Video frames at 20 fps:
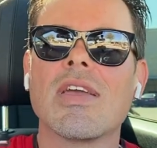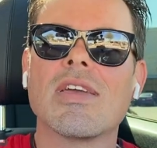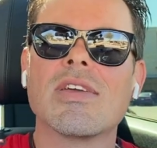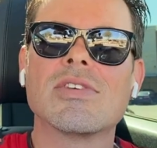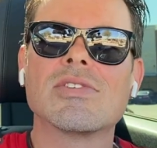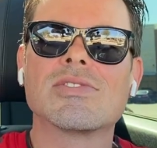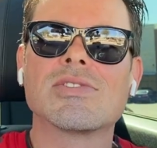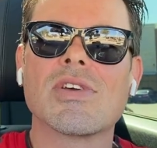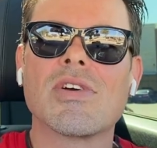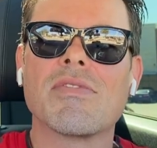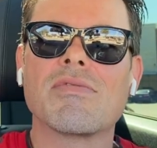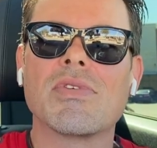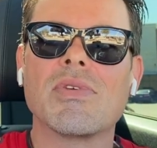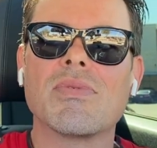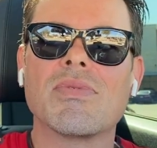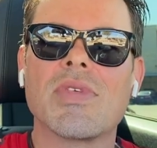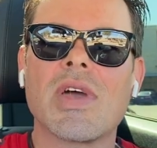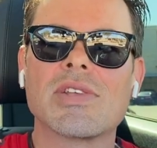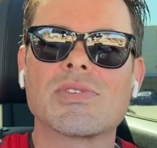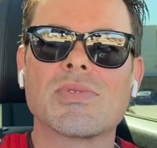And so if
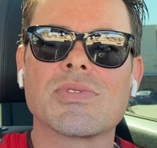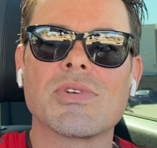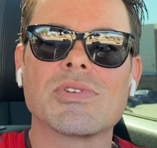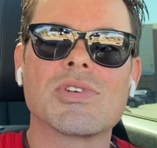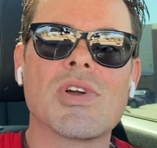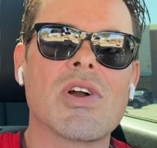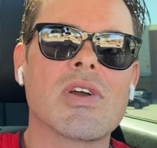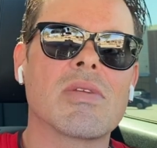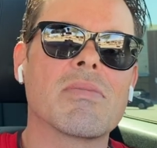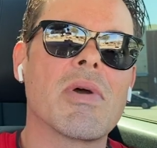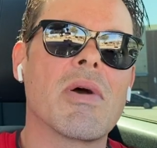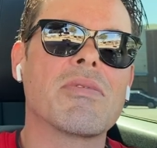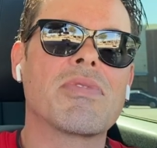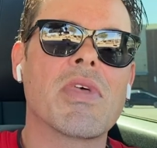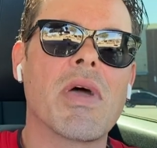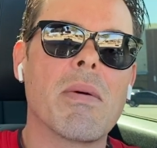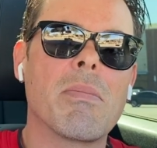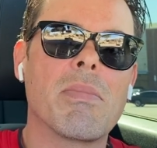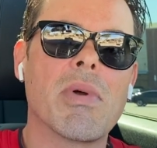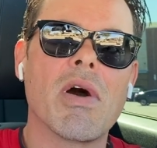you, that's what they're talking about with
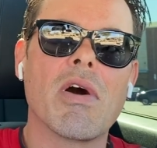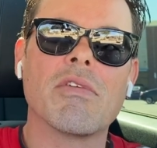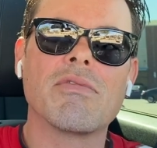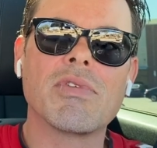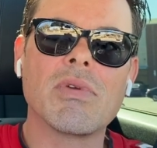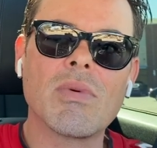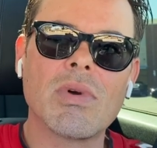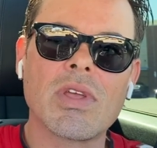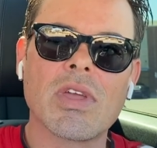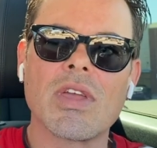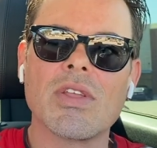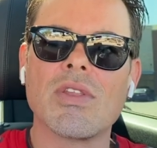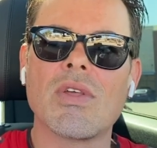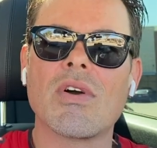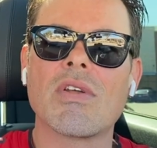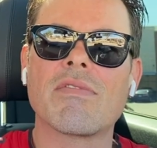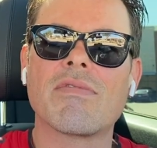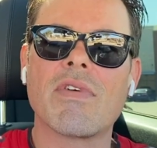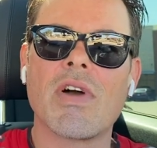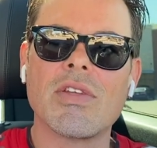that bell. If you want to get
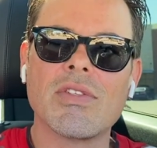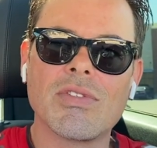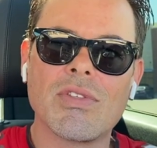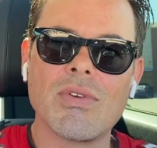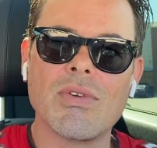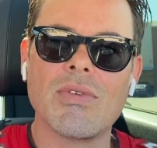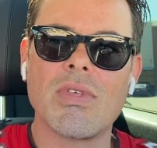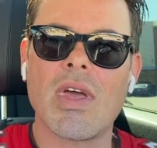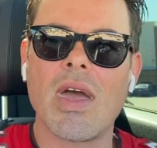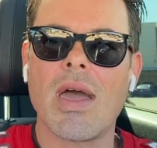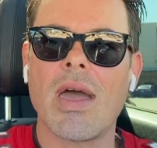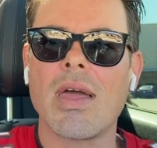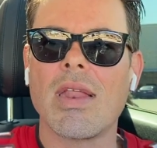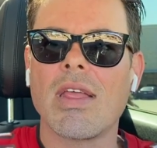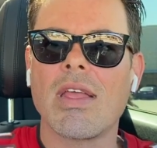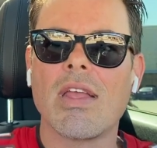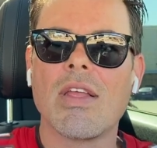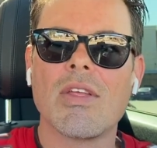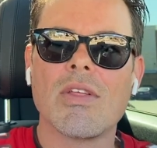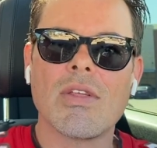notified, do that,
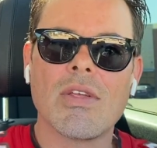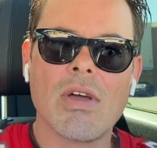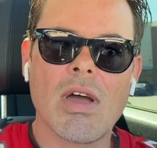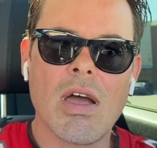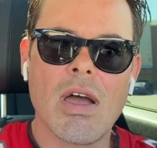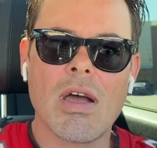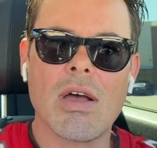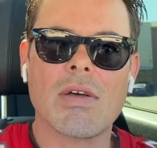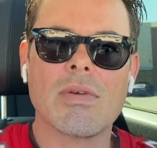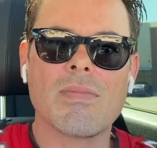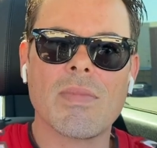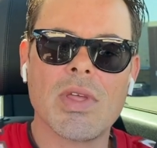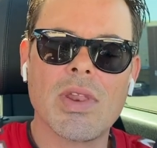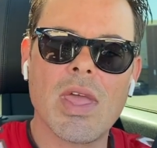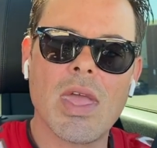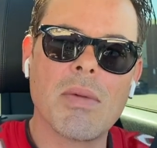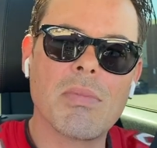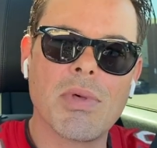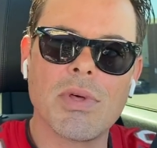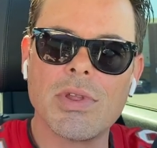uh,
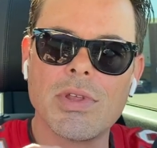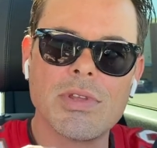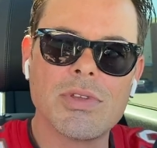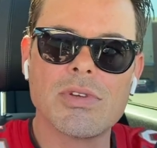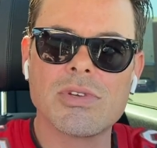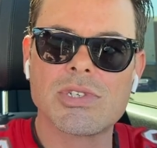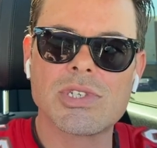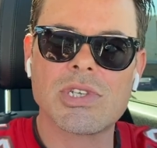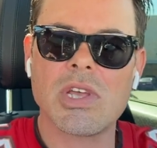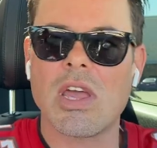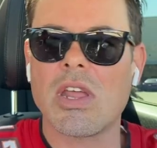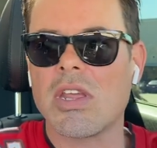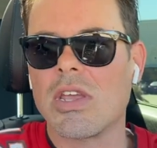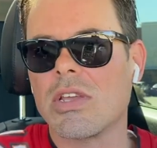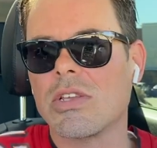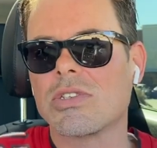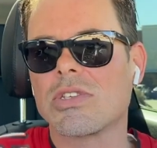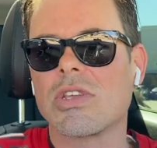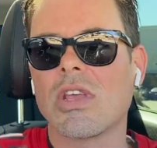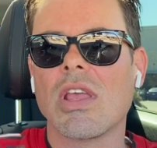enable it in your
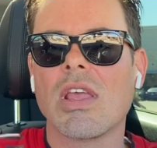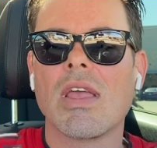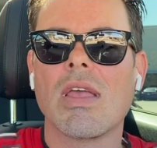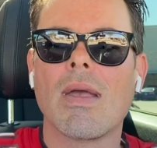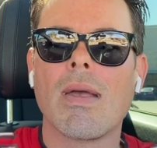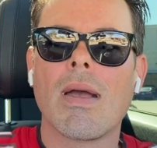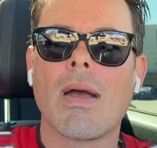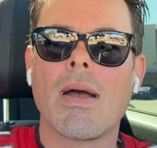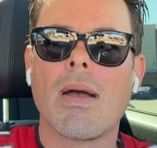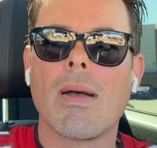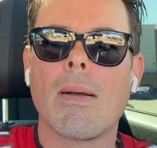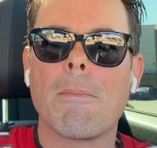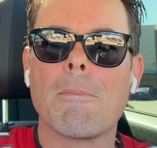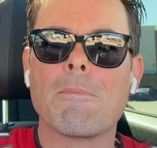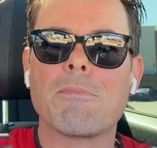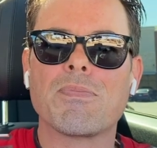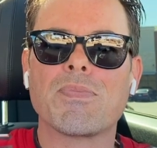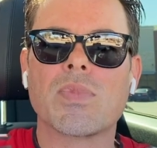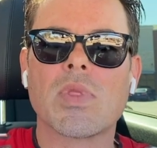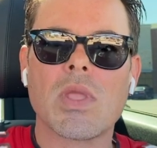settings.
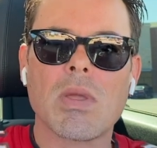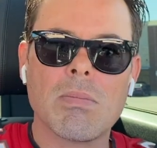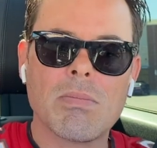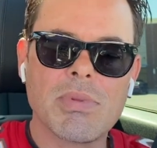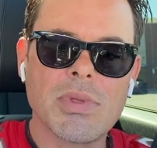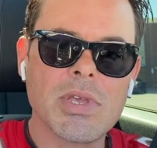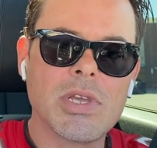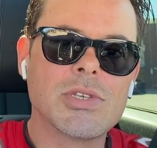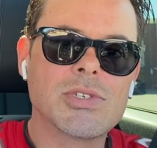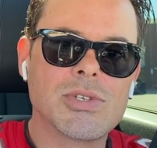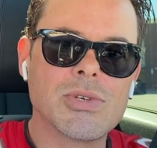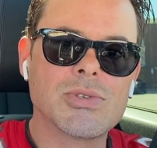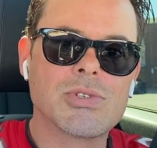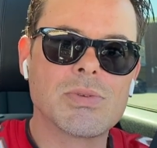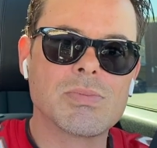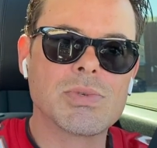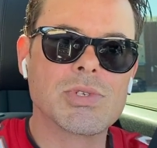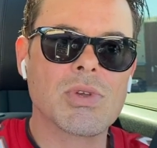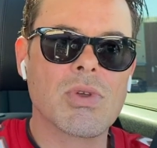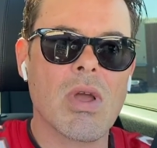Um, please do
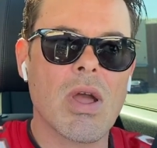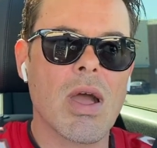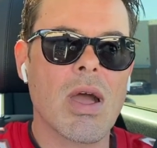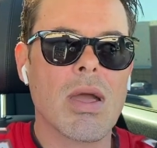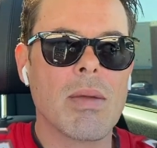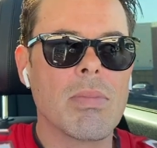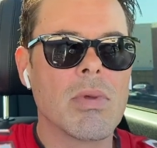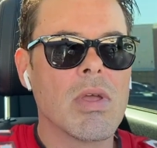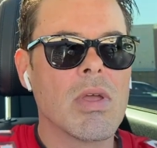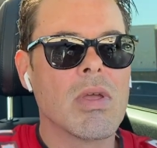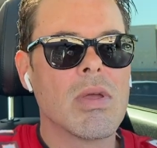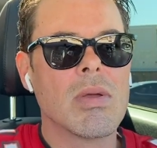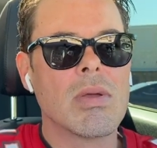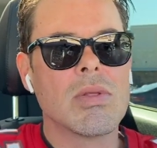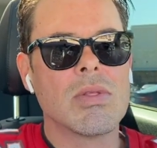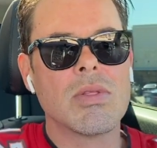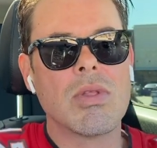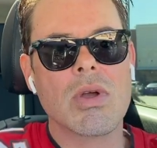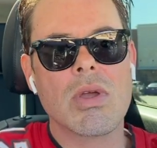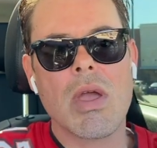subscribe,
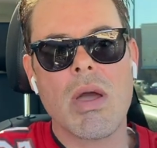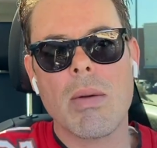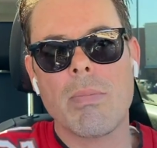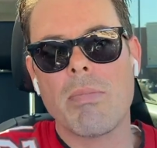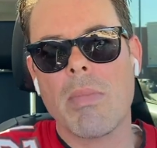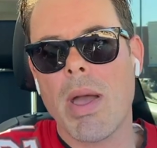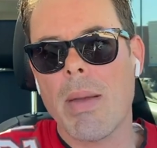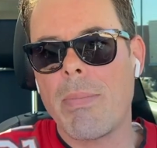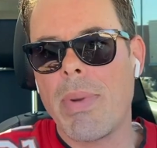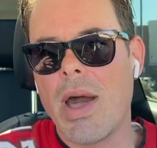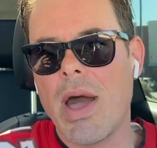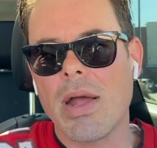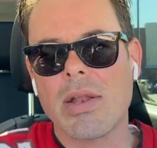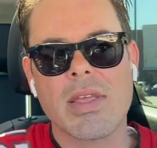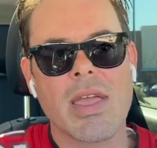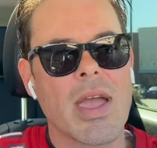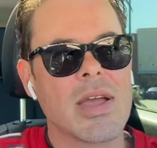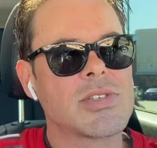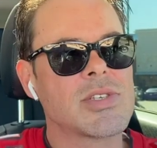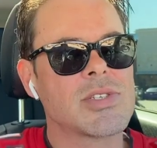look up my
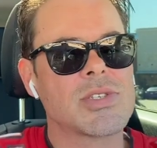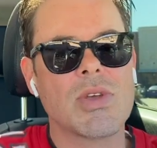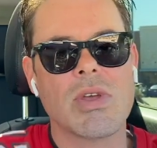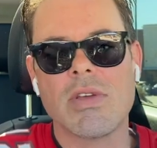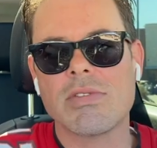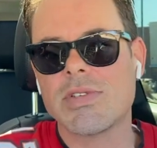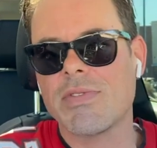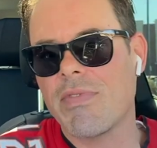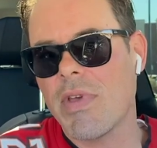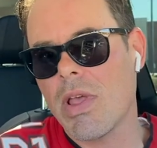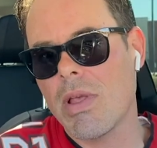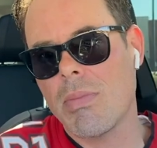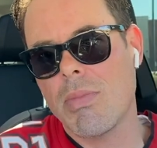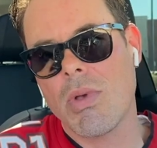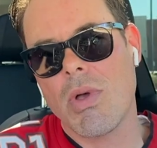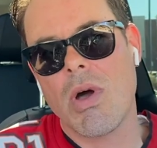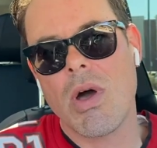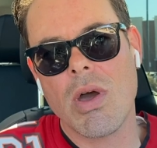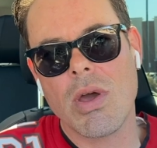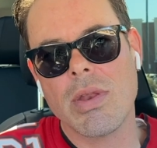podcast. It's, it's
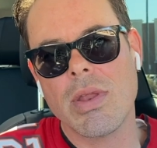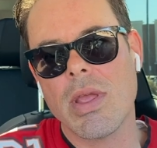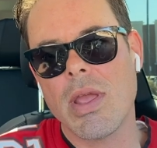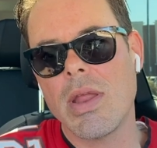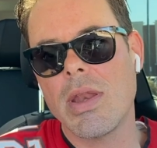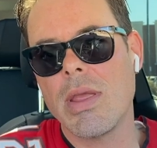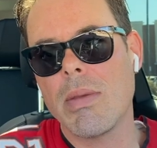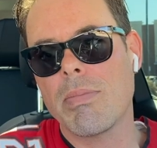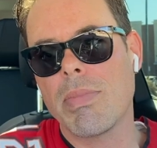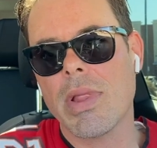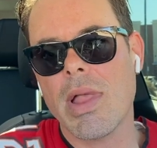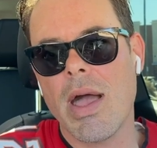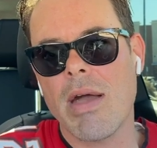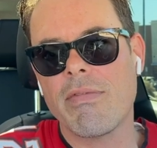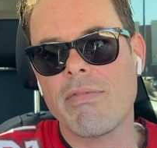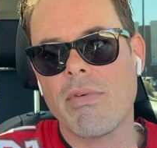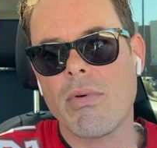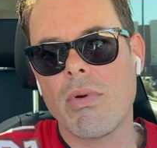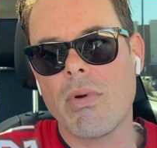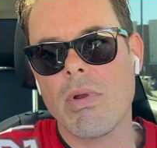available on any
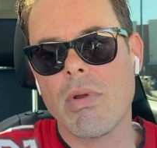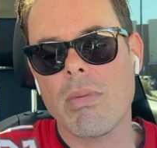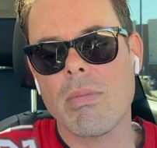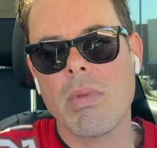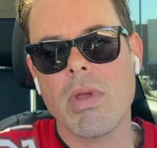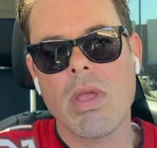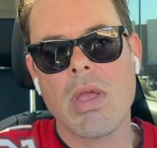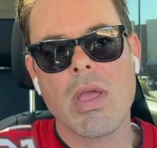platform.